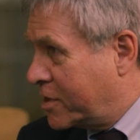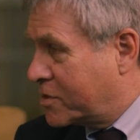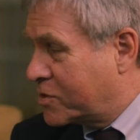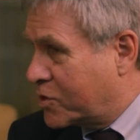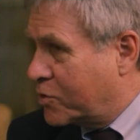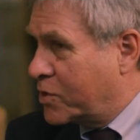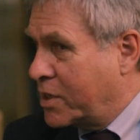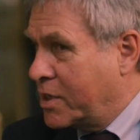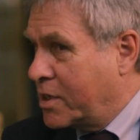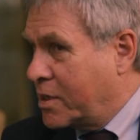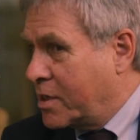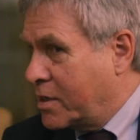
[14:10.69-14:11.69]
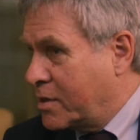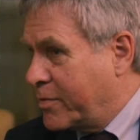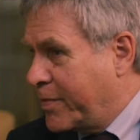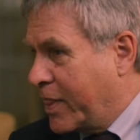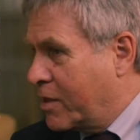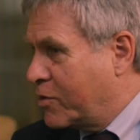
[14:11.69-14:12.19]
So
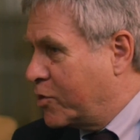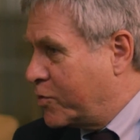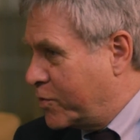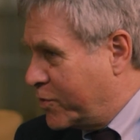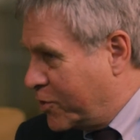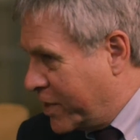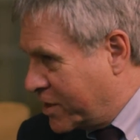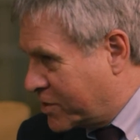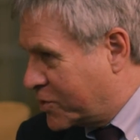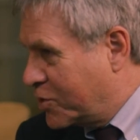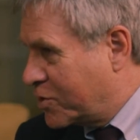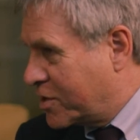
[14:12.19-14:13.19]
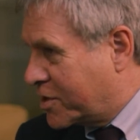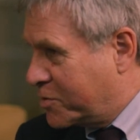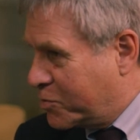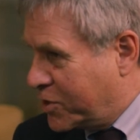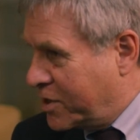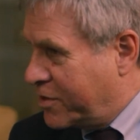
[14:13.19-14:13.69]
though that's not a
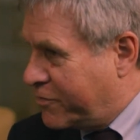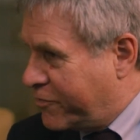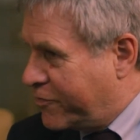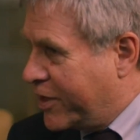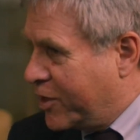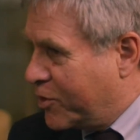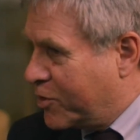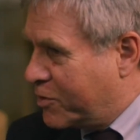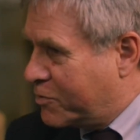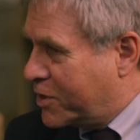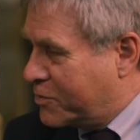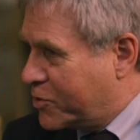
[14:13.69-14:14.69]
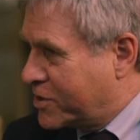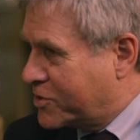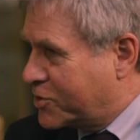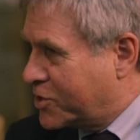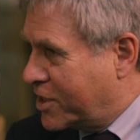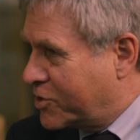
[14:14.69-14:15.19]
completely fair
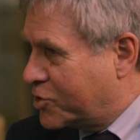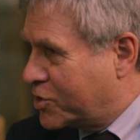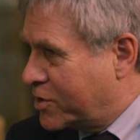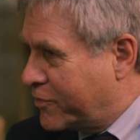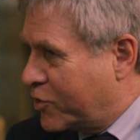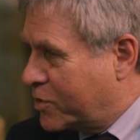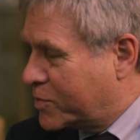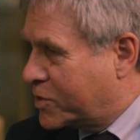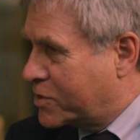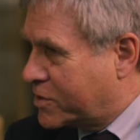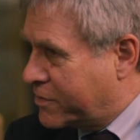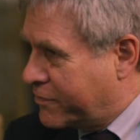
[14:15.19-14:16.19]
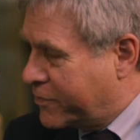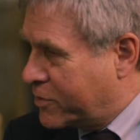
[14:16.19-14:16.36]
presentation of Hobbes's